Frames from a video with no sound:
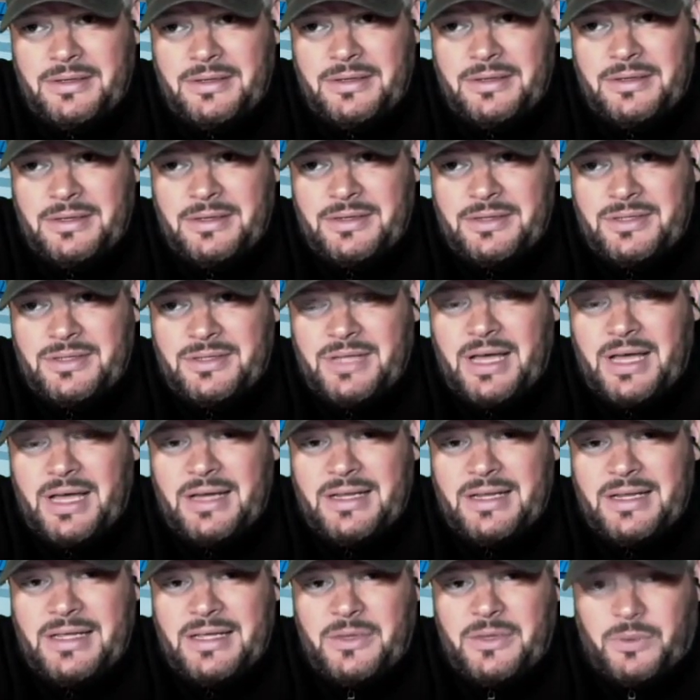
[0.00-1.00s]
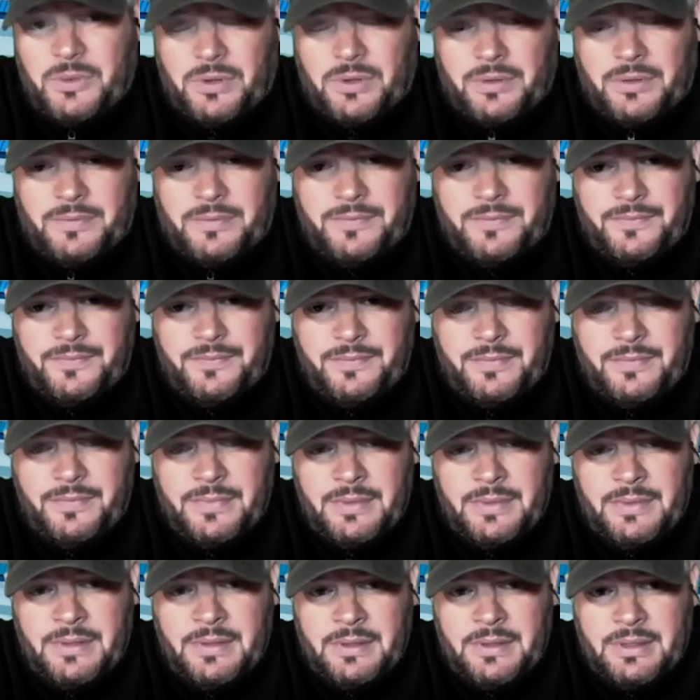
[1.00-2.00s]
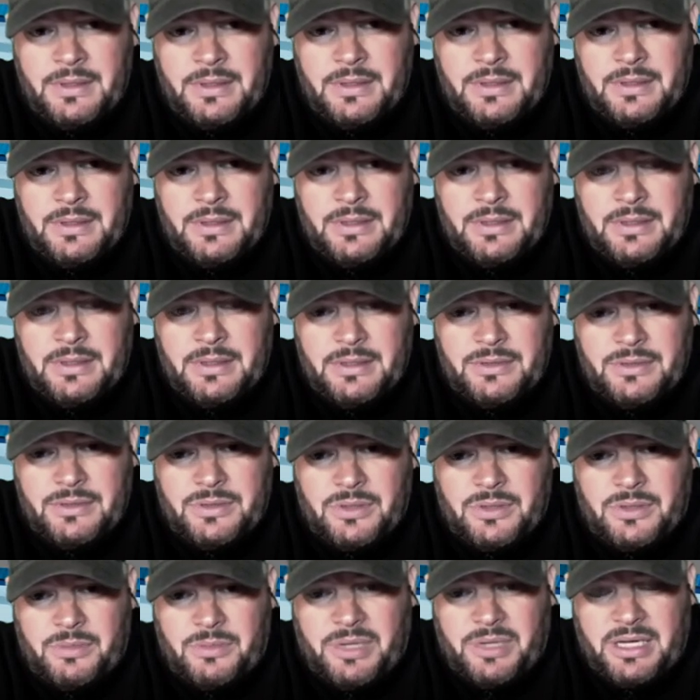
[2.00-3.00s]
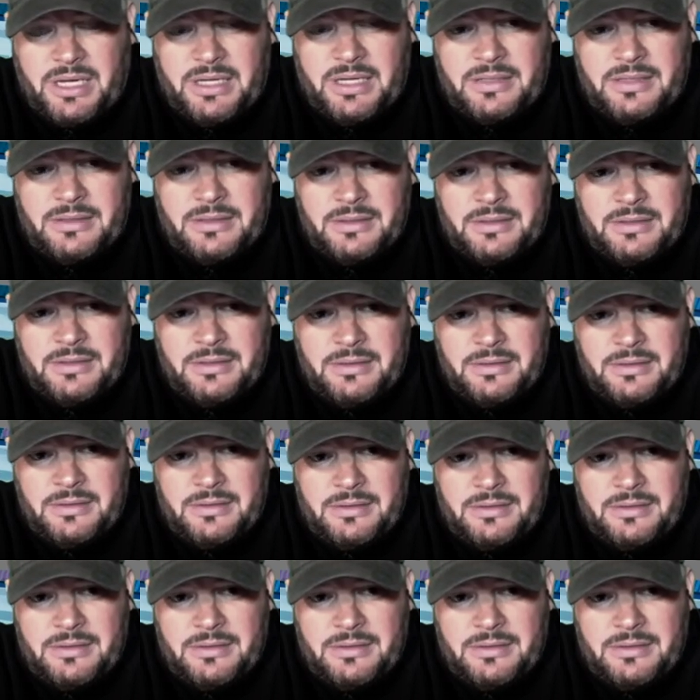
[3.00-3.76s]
it's not equal. Joe Biden